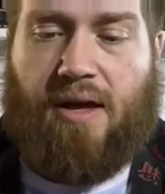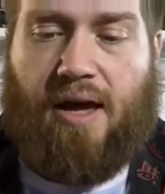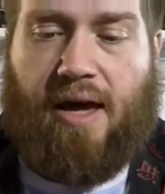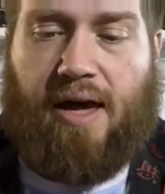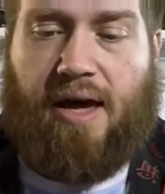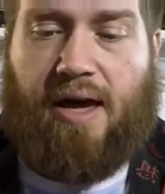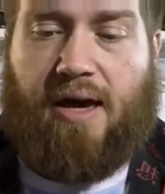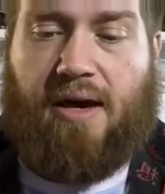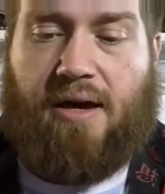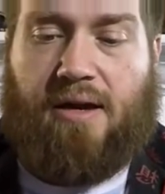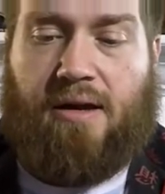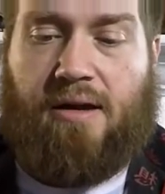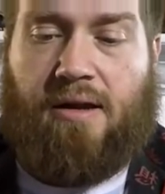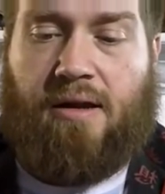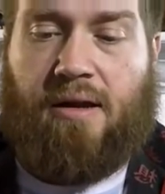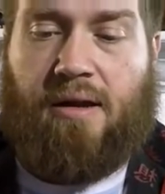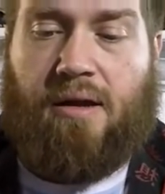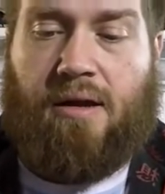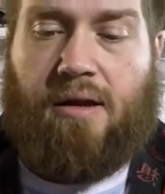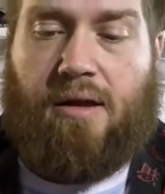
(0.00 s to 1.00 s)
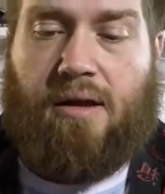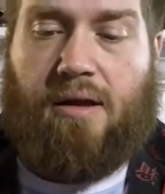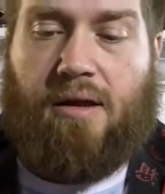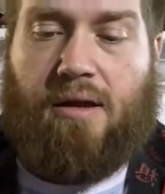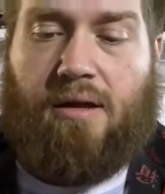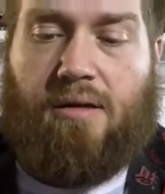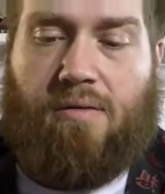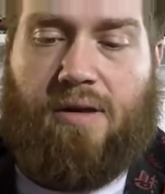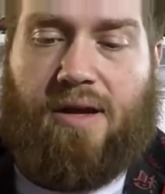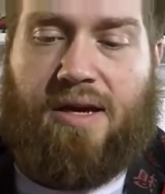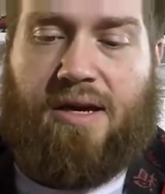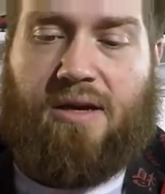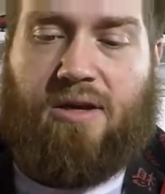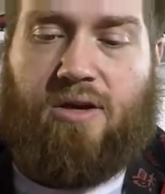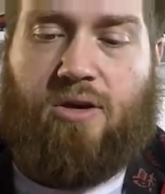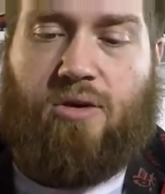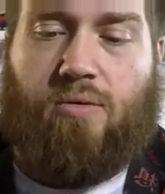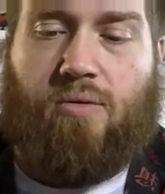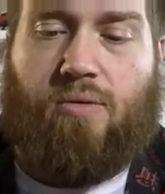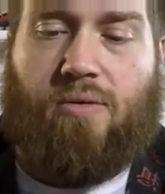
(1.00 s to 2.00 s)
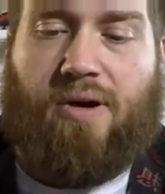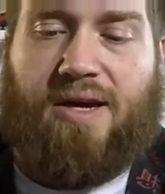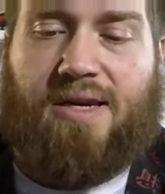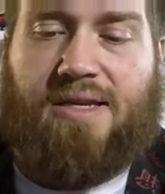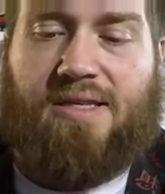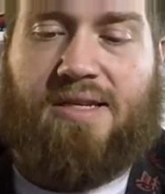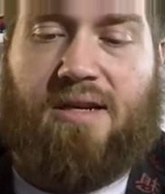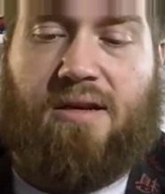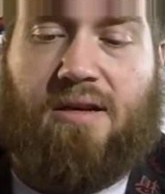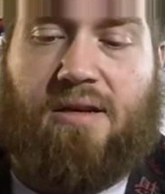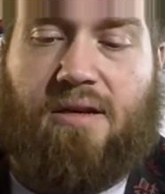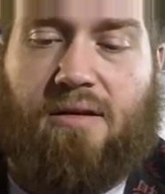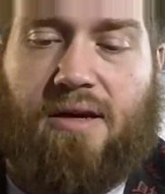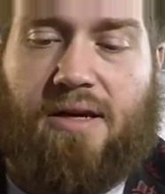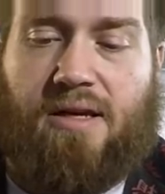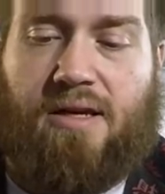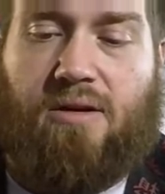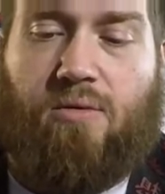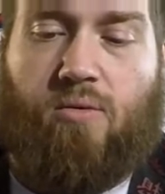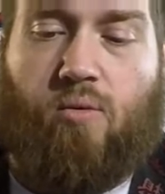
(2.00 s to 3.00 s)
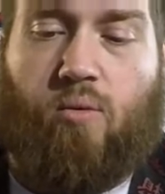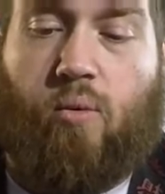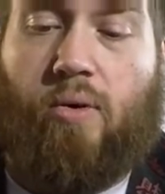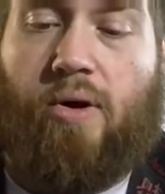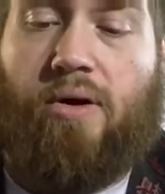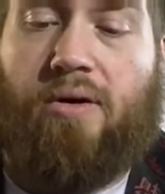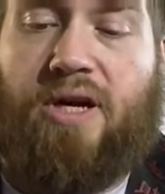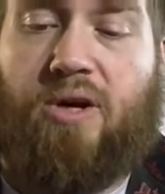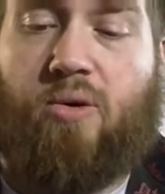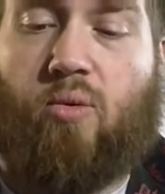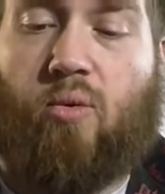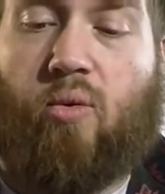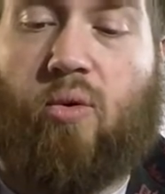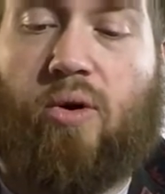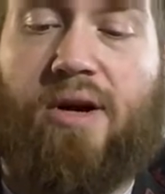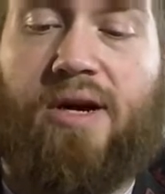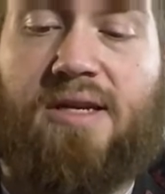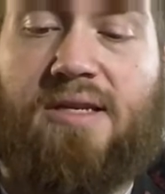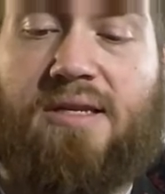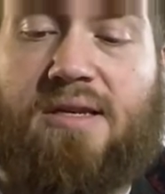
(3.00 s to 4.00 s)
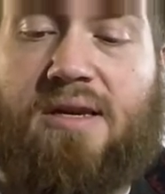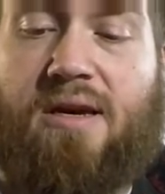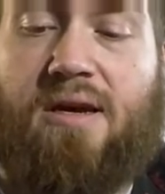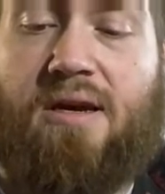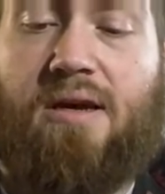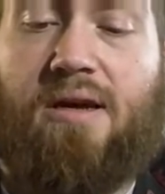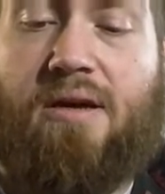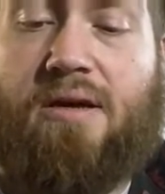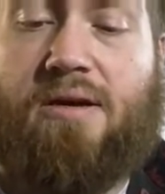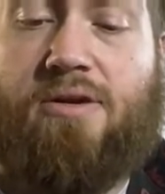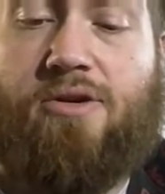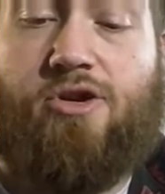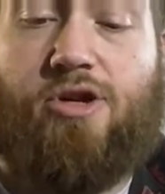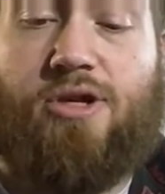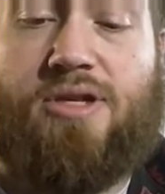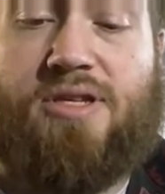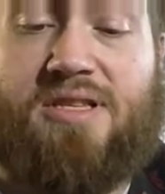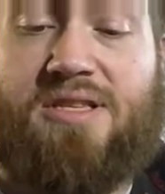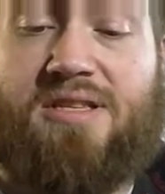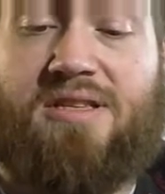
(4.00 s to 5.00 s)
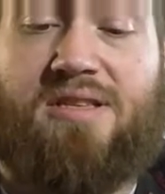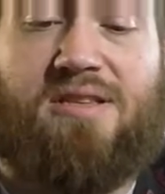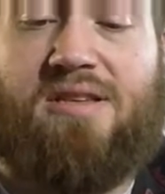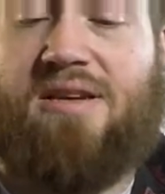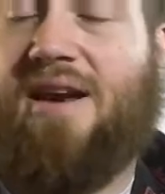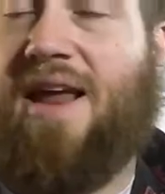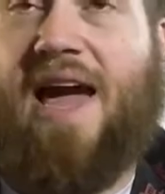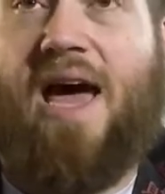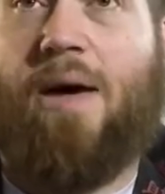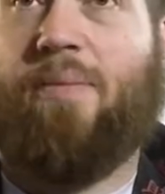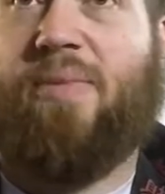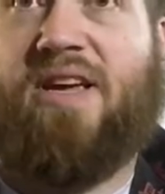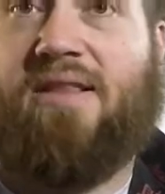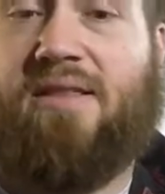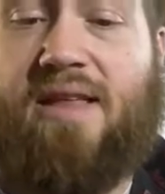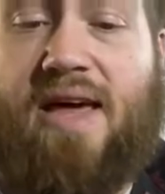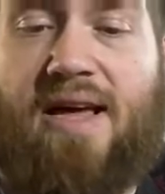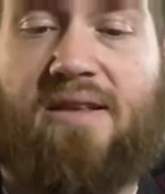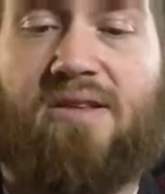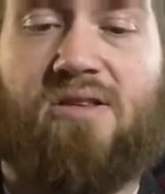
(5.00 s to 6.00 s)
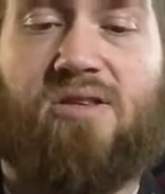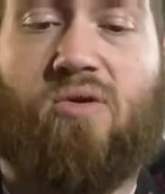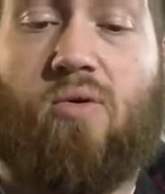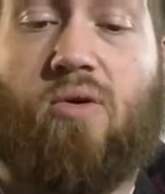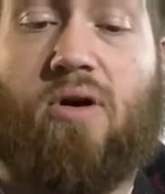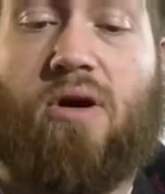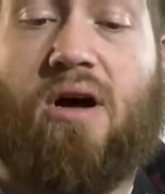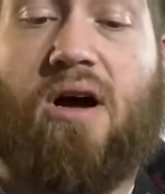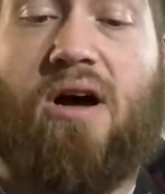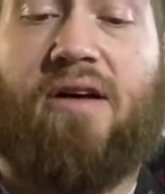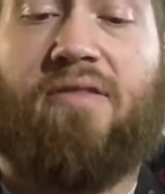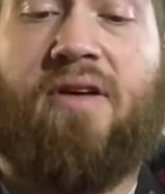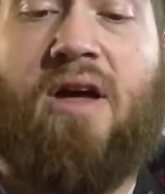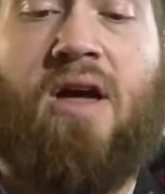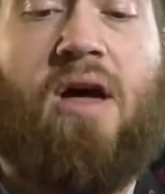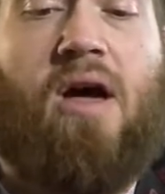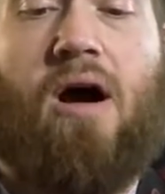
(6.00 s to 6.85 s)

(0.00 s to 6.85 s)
and like I said, like you really risk just snapping that sword off.